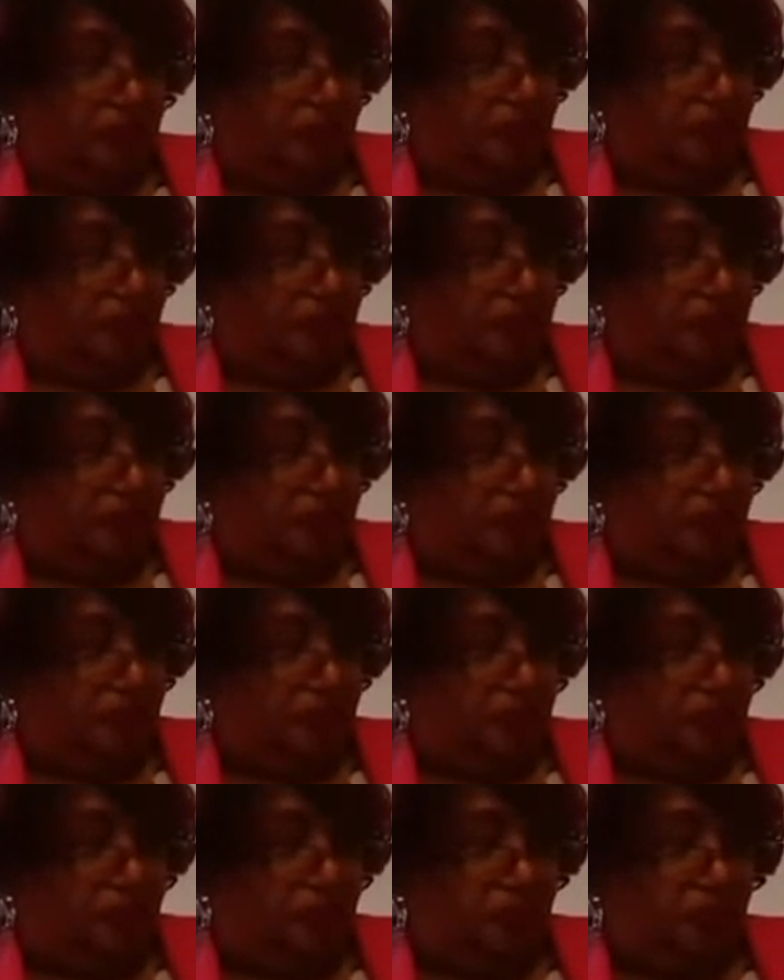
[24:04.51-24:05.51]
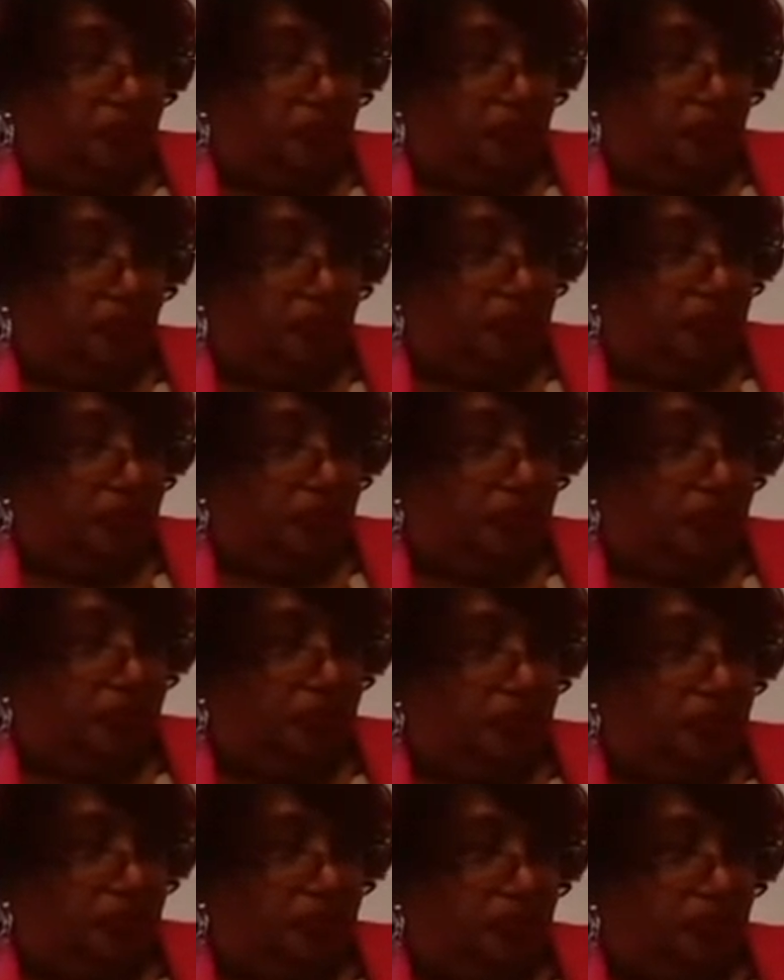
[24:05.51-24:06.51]

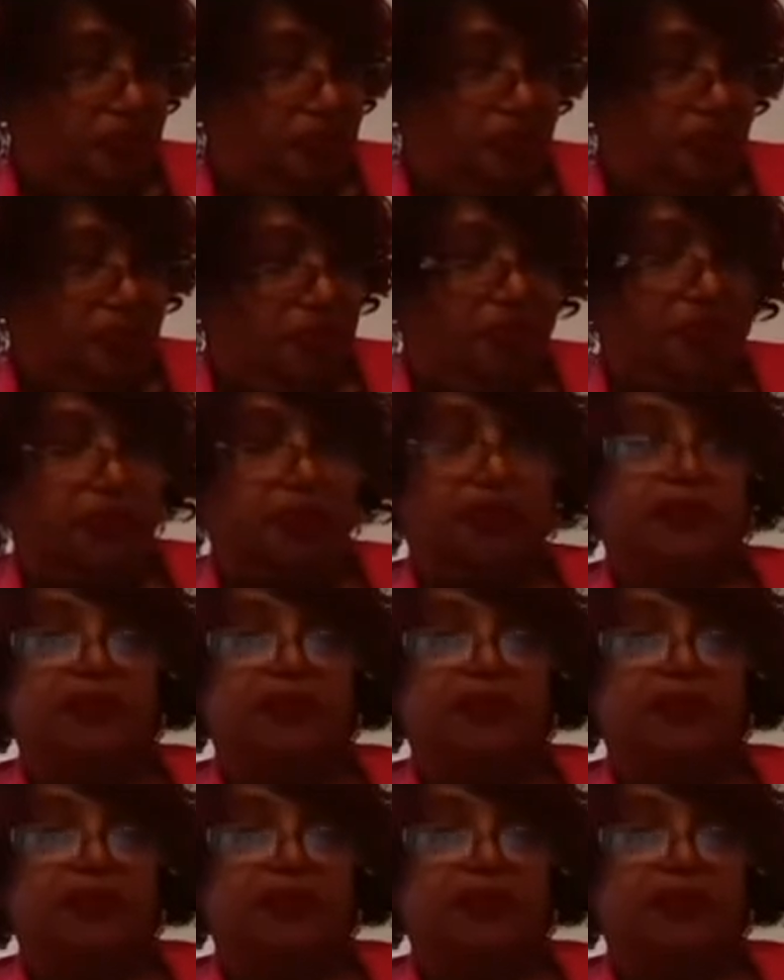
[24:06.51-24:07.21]
This person isn't speaking.